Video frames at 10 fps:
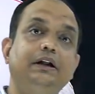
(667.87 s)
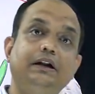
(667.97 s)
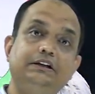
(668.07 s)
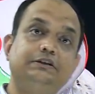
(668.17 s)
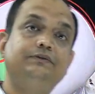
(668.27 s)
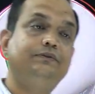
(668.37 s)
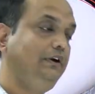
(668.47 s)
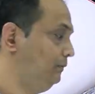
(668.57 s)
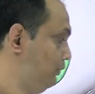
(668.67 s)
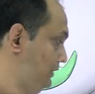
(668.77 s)
teres
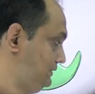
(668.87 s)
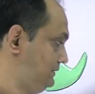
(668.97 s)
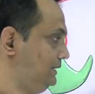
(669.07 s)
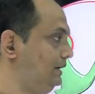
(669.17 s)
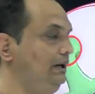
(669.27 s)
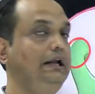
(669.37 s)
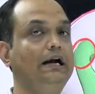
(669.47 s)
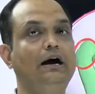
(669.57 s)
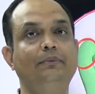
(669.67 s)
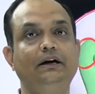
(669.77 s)
femoris.
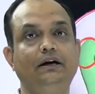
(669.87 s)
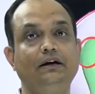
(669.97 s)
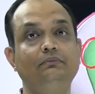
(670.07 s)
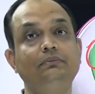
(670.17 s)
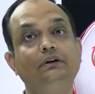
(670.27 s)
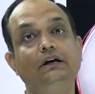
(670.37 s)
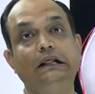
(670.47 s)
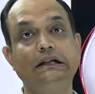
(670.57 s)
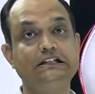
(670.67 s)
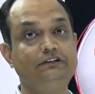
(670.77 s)
Ligamentum
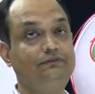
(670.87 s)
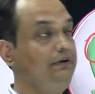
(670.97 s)
teres